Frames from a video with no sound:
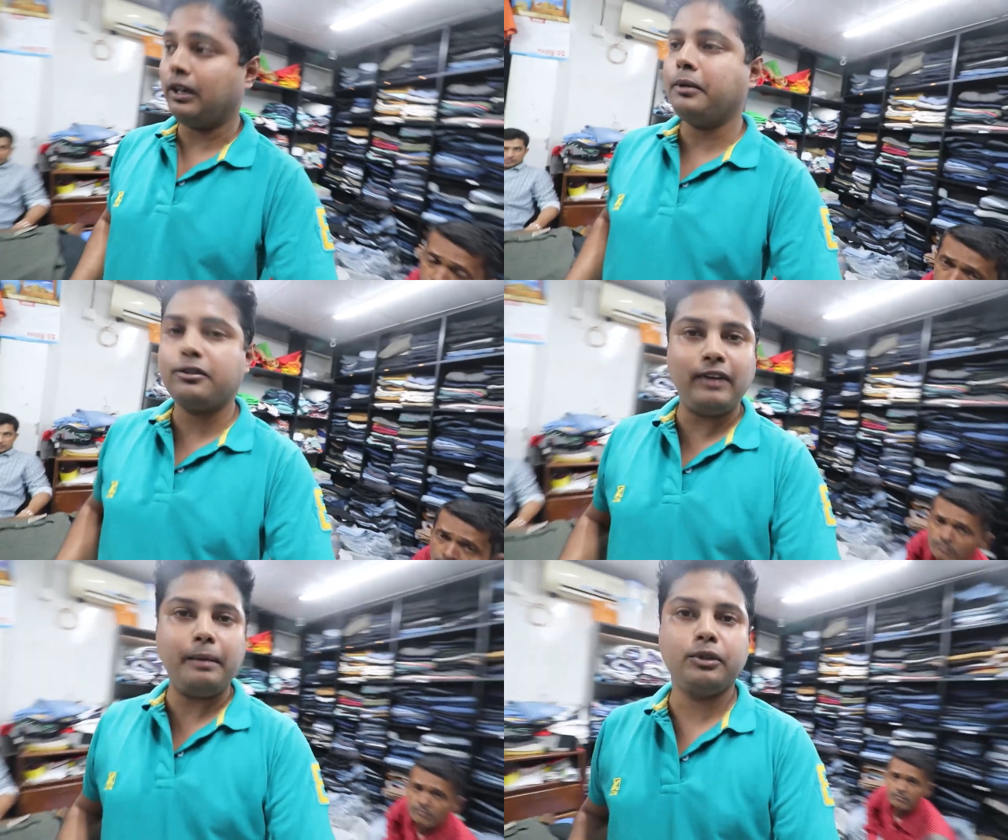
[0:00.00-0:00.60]
very
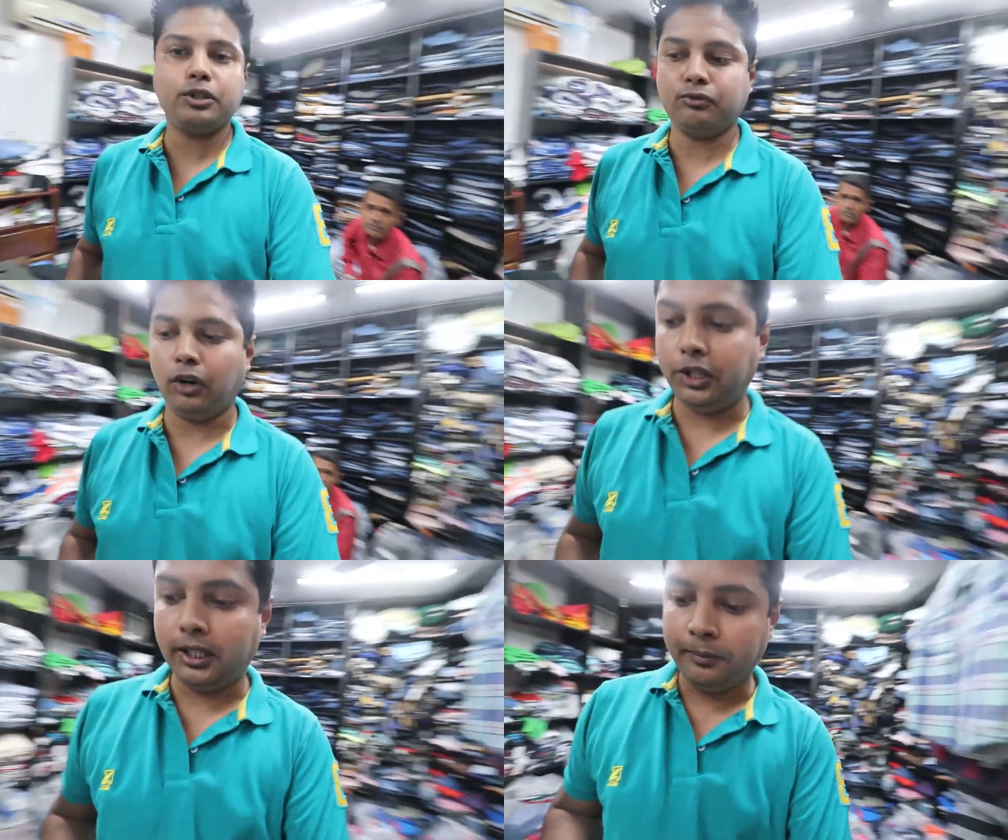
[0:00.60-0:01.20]
much famous
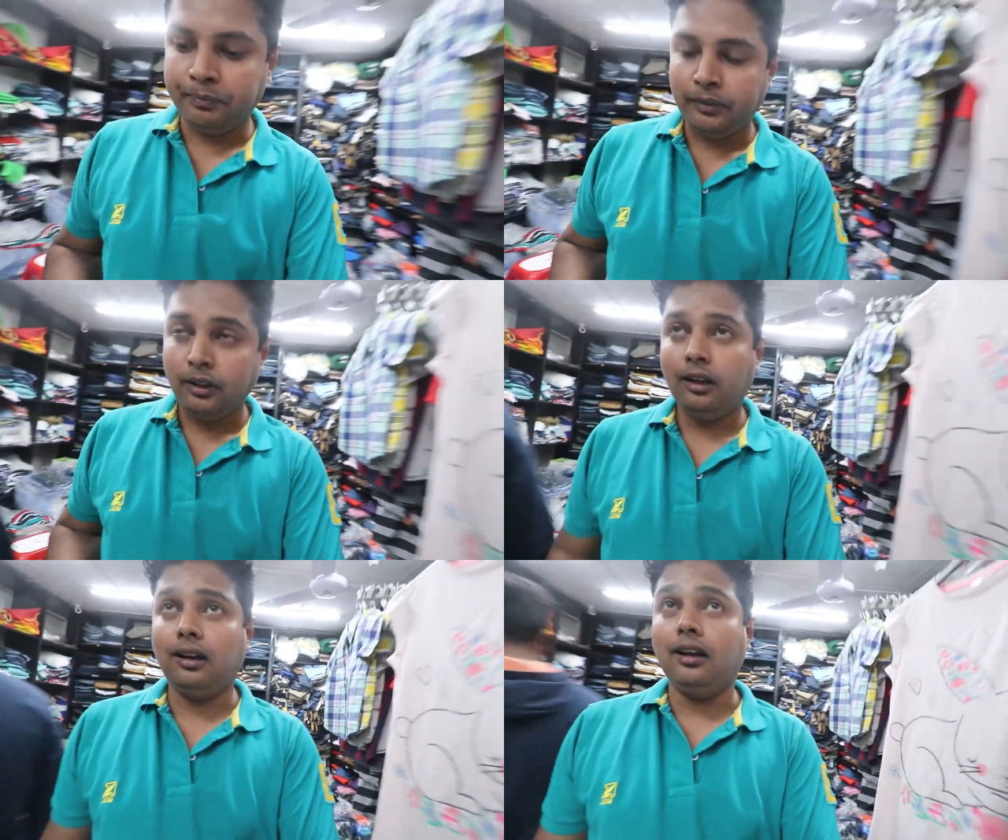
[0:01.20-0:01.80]
for the
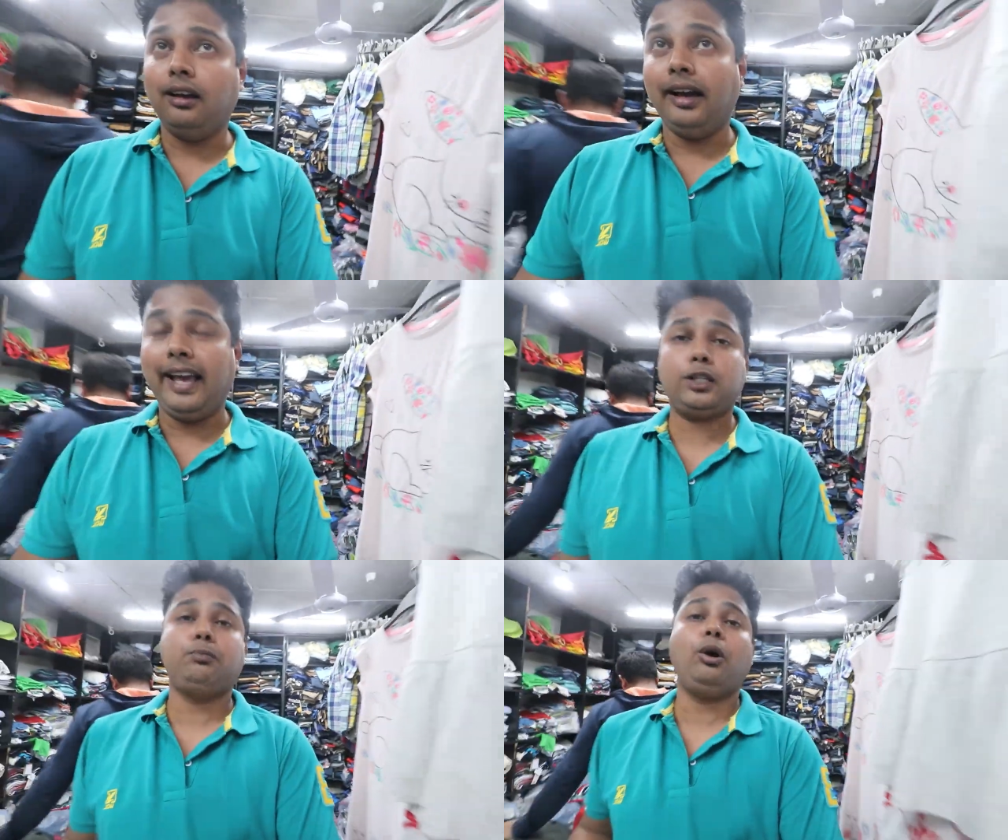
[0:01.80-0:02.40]
uh,
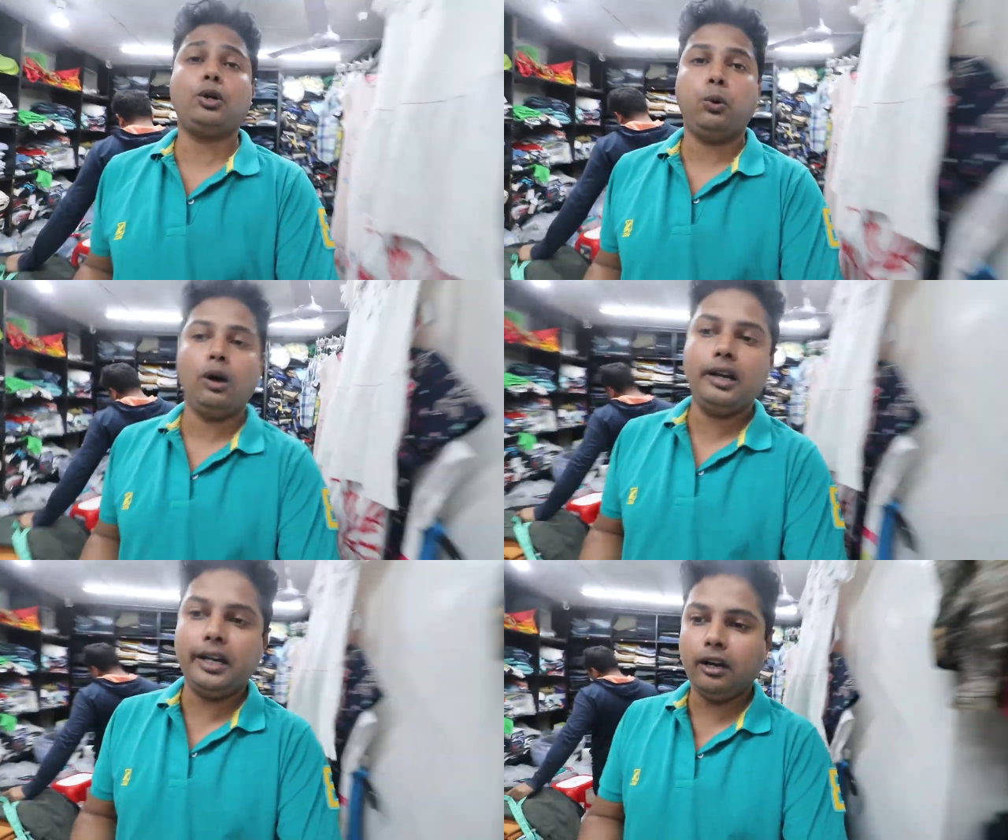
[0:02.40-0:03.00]
export
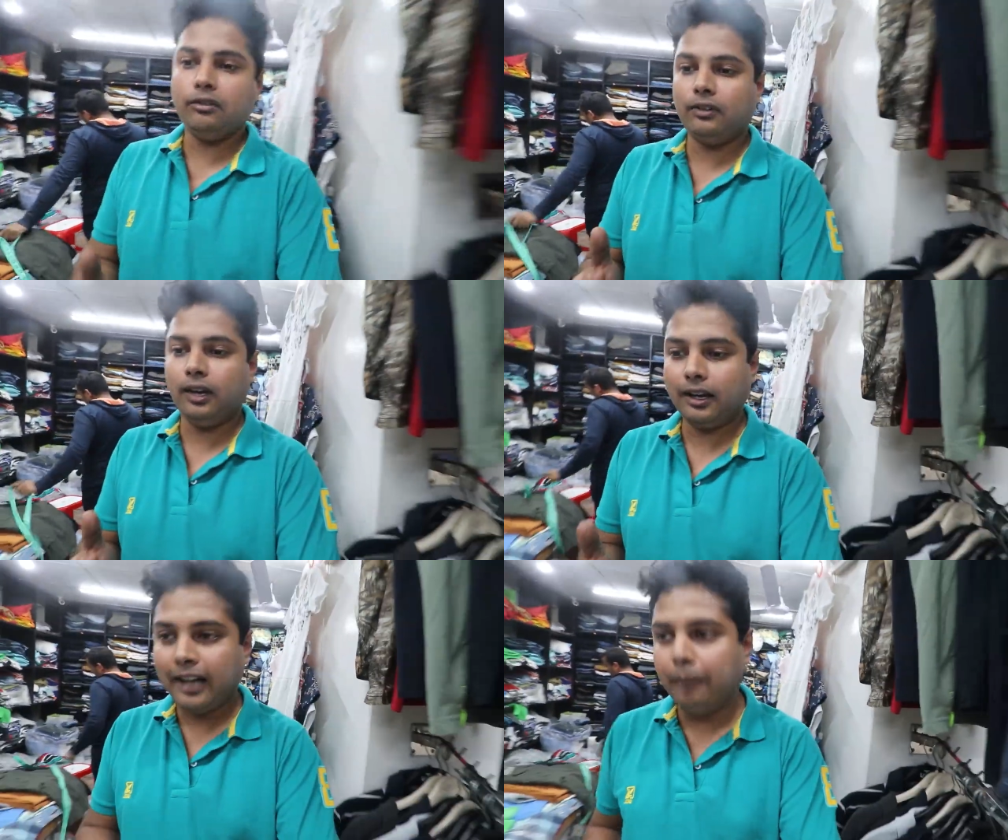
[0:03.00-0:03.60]
quality of
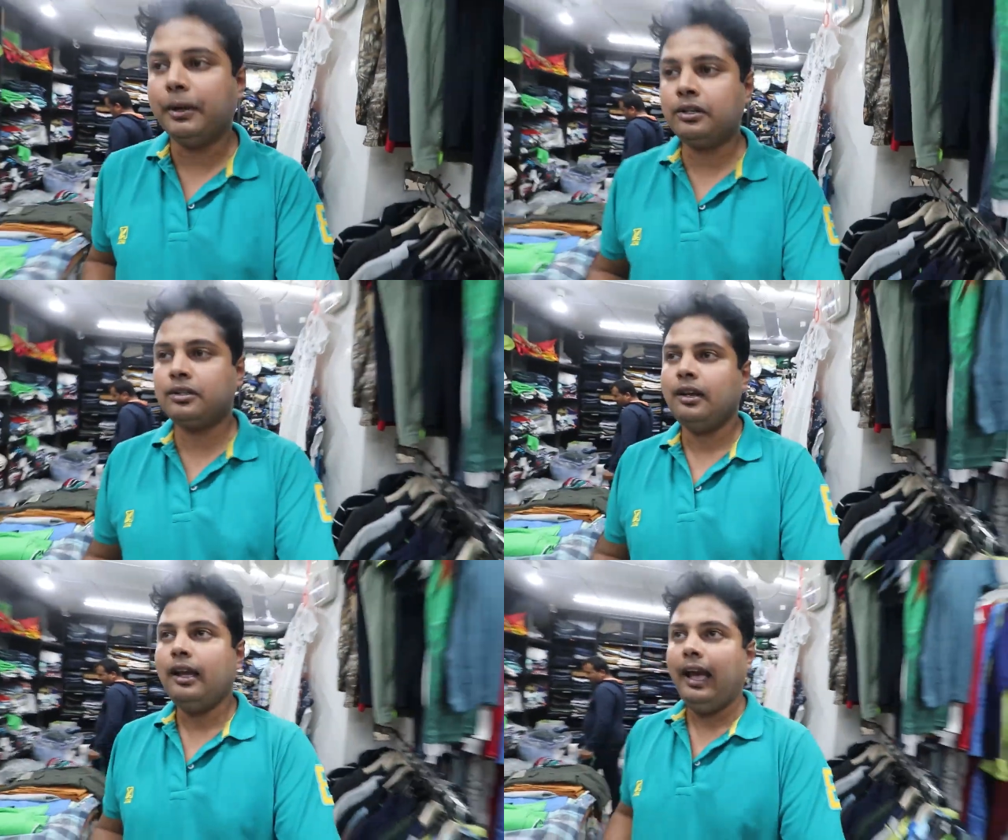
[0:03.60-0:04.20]
uh, garments.